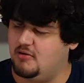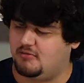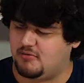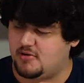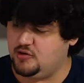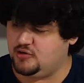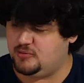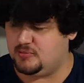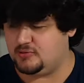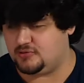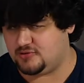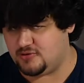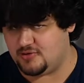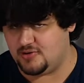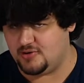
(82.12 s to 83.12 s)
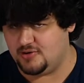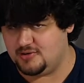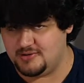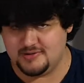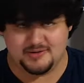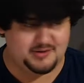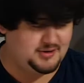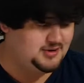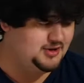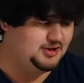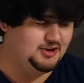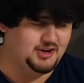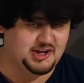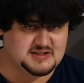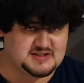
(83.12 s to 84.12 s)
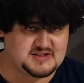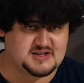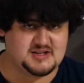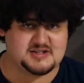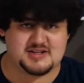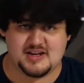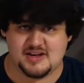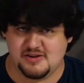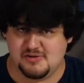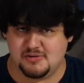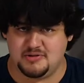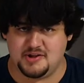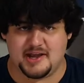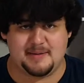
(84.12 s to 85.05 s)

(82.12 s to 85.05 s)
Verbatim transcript: Reusable straw, instant tea cooling